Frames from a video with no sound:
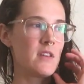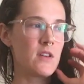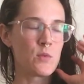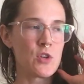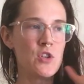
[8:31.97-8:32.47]

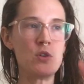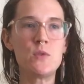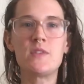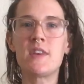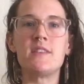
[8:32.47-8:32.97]
a
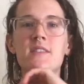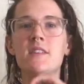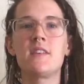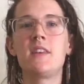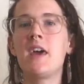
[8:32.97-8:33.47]
renewed sense
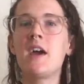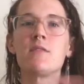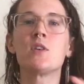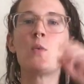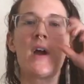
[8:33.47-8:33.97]
in
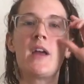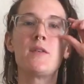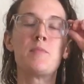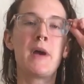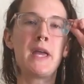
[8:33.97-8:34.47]
every way
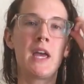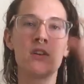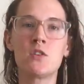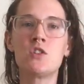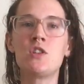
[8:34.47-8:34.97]
of my
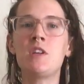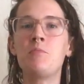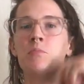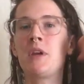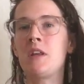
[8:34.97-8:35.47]

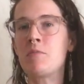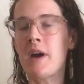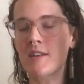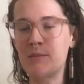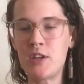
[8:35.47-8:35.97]
energy, getting
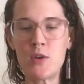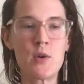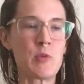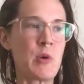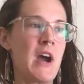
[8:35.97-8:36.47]
back to my
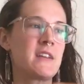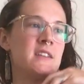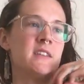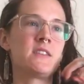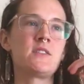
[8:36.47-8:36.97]
yoga
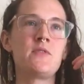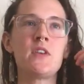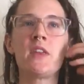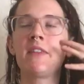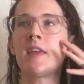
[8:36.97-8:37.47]
practice,
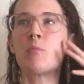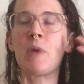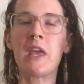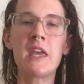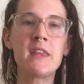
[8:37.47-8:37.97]
feeling like
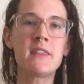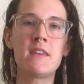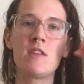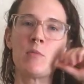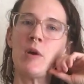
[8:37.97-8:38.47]
pain
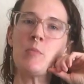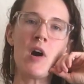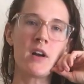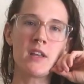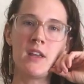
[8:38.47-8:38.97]
leaving my
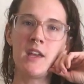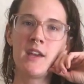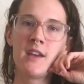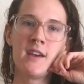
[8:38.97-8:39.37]
body.